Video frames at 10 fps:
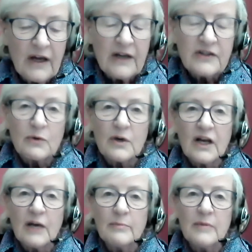So what
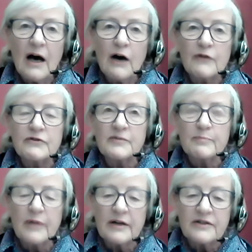I'm after is
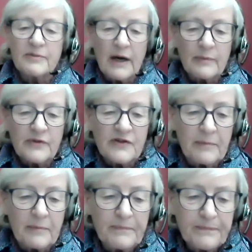perhaps some,